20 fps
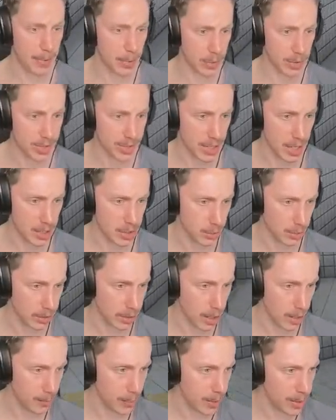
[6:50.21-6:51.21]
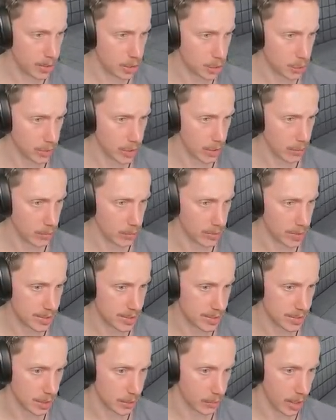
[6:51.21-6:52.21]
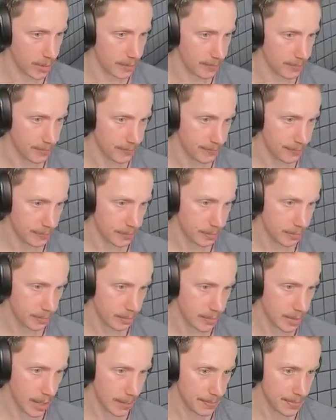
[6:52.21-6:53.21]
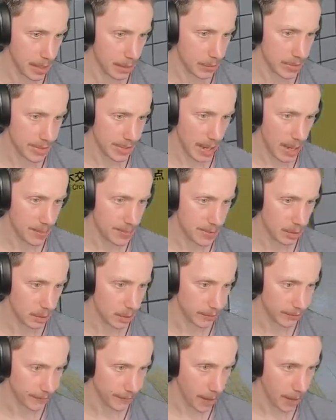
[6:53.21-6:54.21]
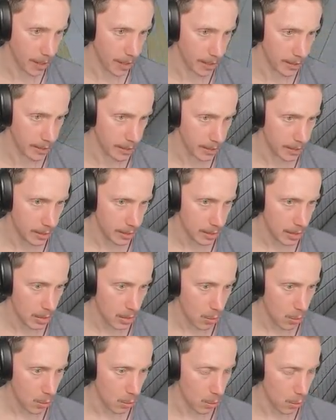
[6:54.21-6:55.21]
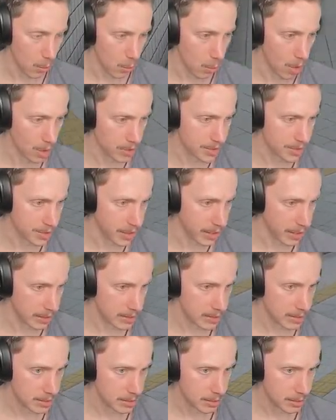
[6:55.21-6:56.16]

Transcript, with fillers: with this, actually. I'm pretty sure that this is it, right? Yep, that was absolutely fine. What's next?